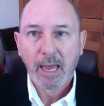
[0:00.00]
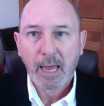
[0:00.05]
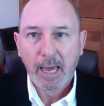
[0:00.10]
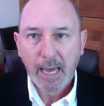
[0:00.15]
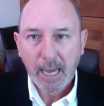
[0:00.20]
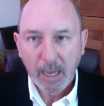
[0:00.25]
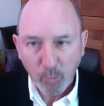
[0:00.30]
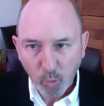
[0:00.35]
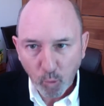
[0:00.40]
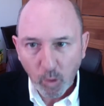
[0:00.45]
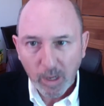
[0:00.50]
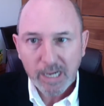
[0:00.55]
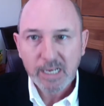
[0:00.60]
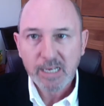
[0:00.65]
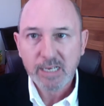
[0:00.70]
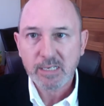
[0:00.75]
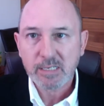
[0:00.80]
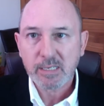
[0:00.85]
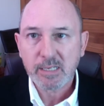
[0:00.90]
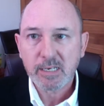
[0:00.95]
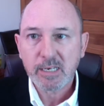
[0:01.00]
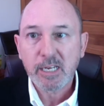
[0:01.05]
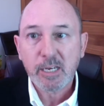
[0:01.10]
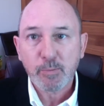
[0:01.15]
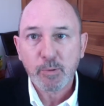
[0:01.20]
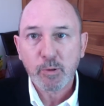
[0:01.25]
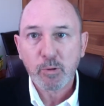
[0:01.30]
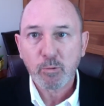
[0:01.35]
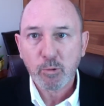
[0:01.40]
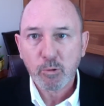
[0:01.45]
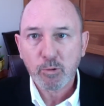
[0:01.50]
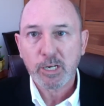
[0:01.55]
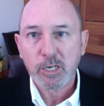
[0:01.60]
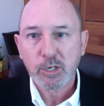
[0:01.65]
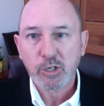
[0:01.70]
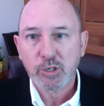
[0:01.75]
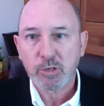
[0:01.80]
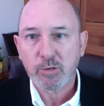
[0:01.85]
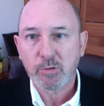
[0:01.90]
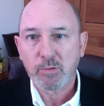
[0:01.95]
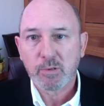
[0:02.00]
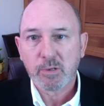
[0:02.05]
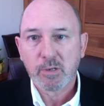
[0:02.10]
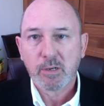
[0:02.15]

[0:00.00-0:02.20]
And what is the deeper root issue?